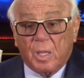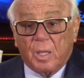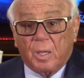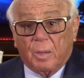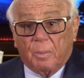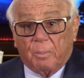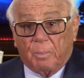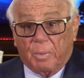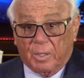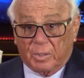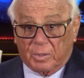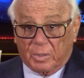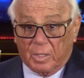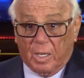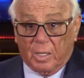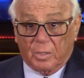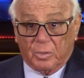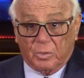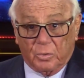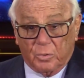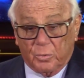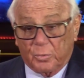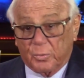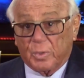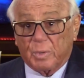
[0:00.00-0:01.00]
but
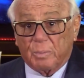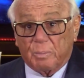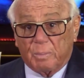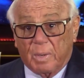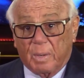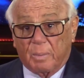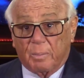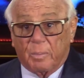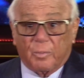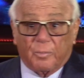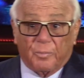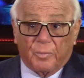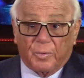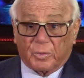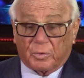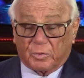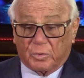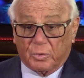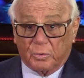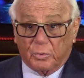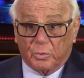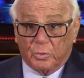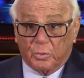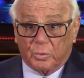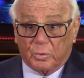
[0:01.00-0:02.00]
you remember
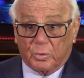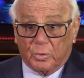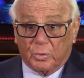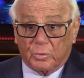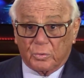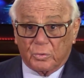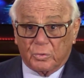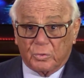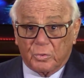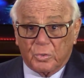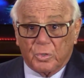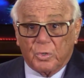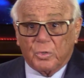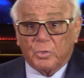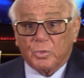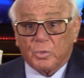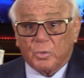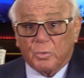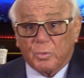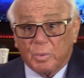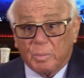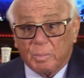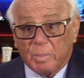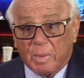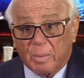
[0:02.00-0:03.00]
Victor Hugo's,
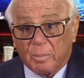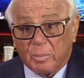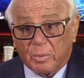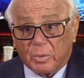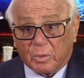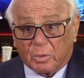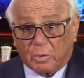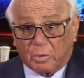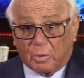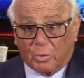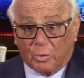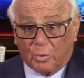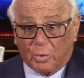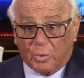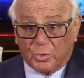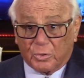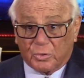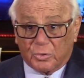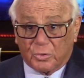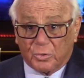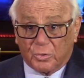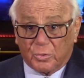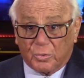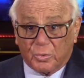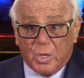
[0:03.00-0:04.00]
you remember the
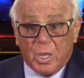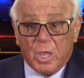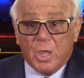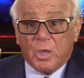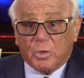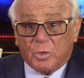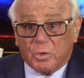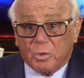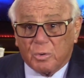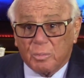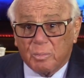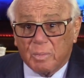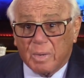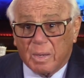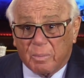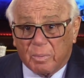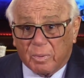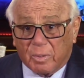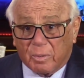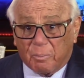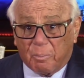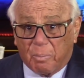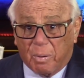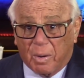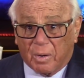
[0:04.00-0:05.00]
Cloister, you remember
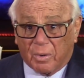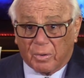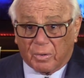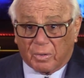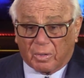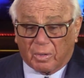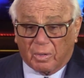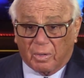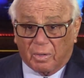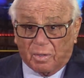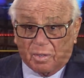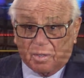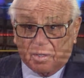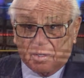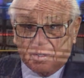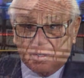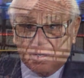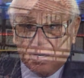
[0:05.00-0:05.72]
the Park Lane.